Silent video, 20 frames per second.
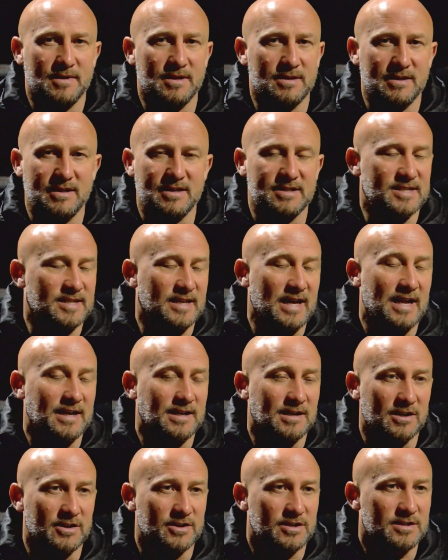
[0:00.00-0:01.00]
It's
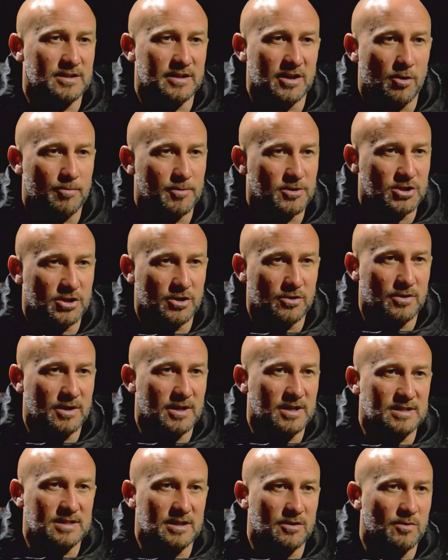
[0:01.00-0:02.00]
scandalous, the
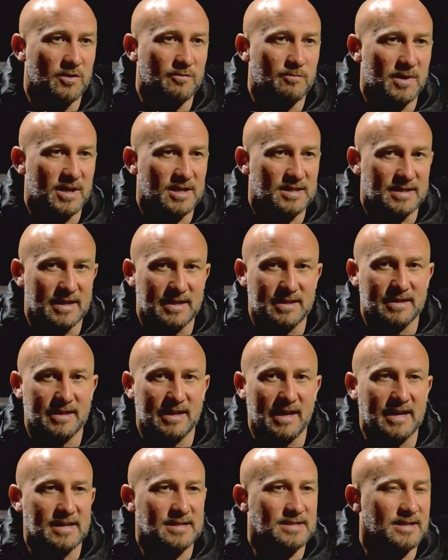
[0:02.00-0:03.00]
opportunities that we've missed in the
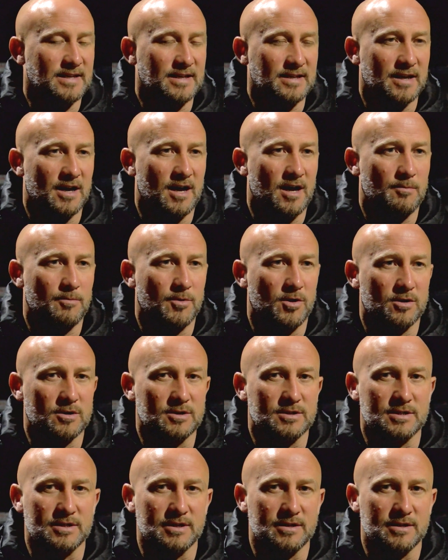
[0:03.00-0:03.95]
18-yard box,